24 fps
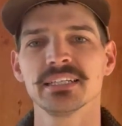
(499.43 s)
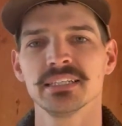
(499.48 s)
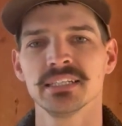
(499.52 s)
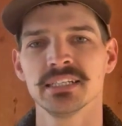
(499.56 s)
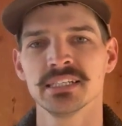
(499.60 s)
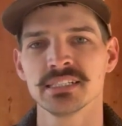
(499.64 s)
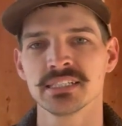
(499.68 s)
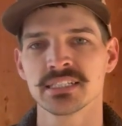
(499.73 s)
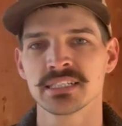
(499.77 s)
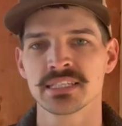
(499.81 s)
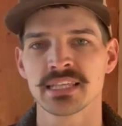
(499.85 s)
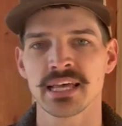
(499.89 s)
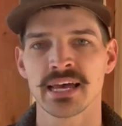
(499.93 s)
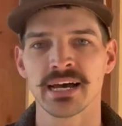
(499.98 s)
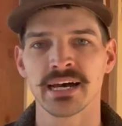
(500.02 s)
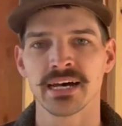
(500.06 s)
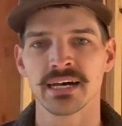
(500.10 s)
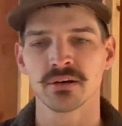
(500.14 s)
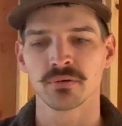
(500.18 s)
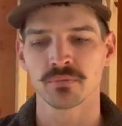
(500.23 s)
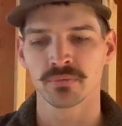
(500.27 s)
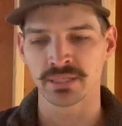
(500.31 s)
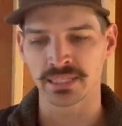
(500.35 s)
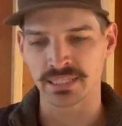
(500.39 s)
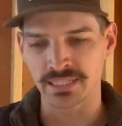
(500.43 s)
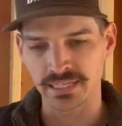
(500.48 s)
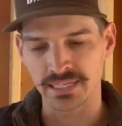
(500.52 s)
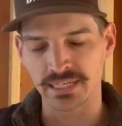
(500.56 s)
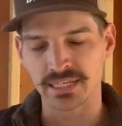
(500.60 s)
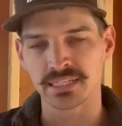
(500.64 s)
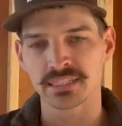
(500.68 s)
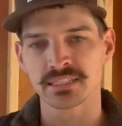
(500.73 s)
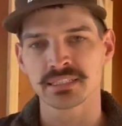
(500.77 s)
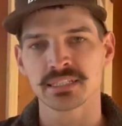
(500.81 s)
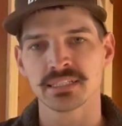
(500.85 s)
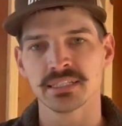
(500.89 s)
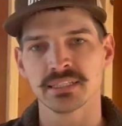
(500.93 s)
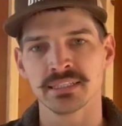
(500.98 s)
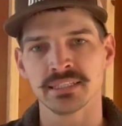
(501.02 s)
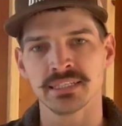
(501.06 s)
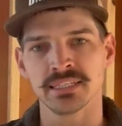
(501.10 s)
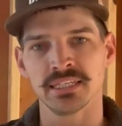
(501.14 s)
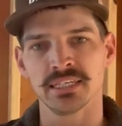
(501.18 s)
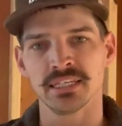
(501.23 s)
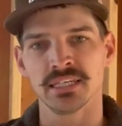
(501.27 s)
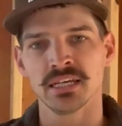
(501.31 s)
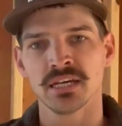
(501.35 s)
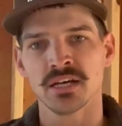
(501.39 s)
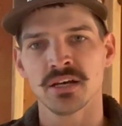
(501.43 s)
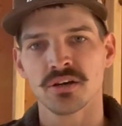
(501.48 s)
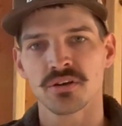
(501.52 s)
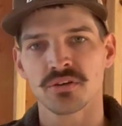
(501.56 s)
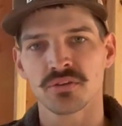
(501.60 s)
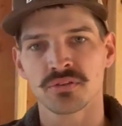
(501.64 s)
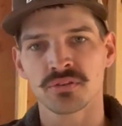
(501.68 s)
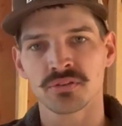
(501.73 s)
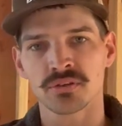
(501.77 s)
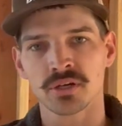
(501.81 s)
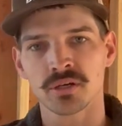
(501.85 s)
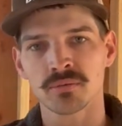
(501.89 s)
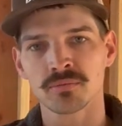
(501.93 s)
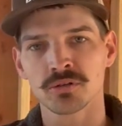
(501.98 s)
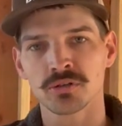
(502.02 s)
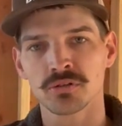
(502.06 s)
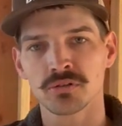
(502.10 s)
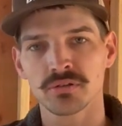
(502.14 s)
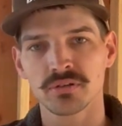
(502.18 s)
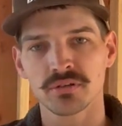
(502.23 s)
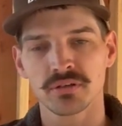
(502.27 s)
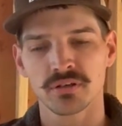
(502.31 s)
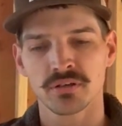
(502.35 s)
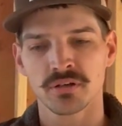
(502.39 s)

is that we get the thermal